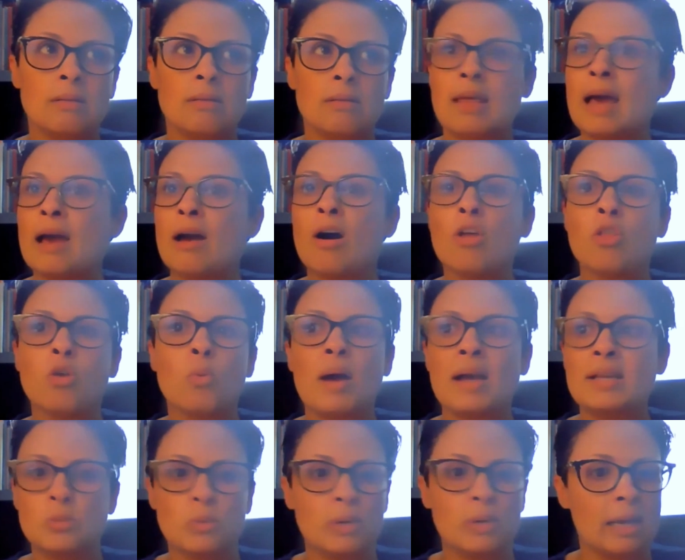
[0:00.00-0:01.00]
that
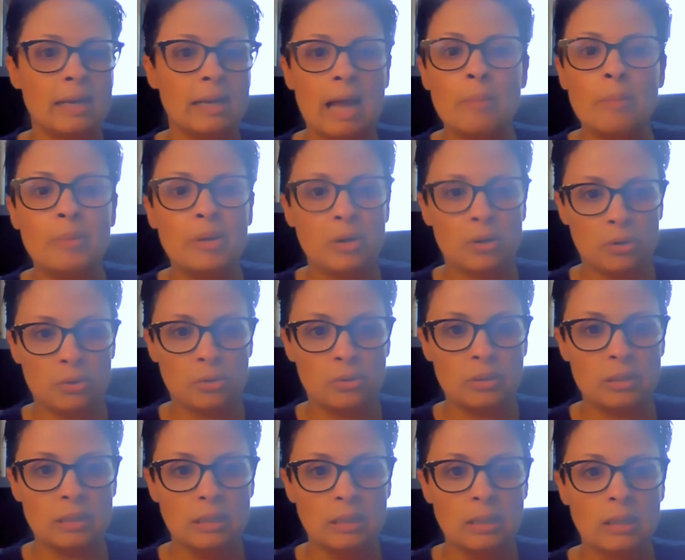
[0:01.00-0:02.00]
otherwise cannot be heard.